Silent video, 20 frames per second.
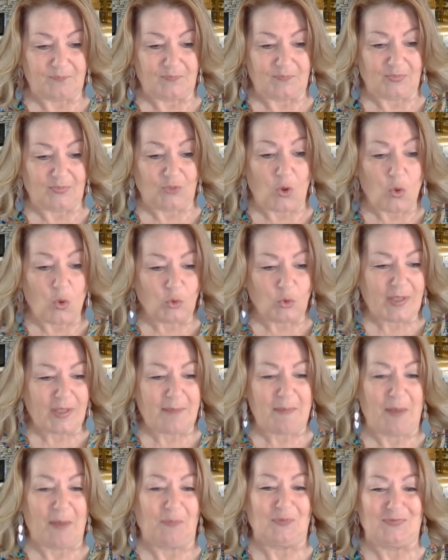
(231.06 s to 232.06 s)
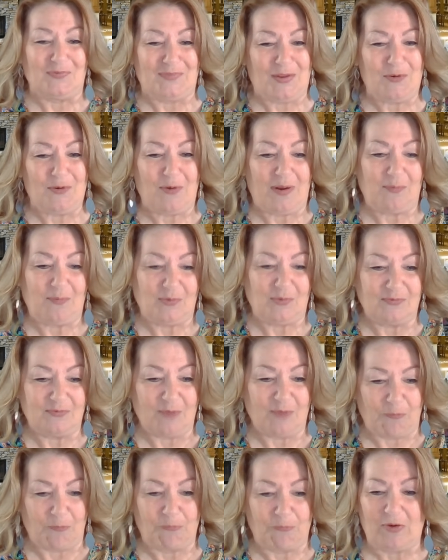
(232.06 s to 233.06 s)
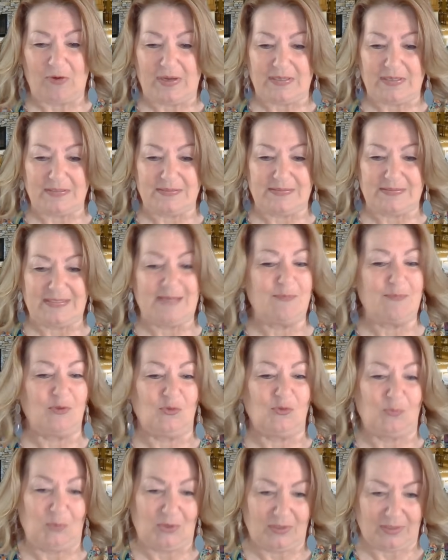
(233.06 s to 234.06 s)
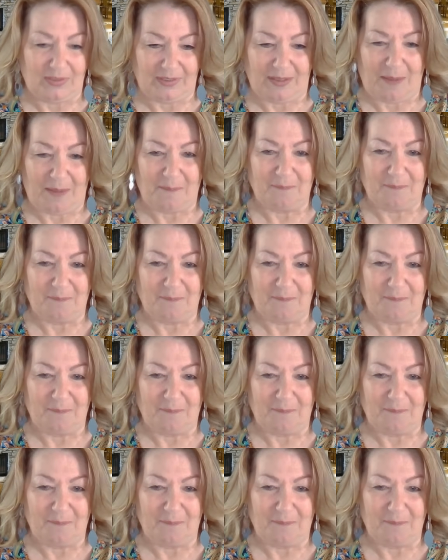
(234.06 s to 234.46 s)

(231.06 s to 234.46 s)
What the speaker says: the whole time I was there, I was afraid demons were going to come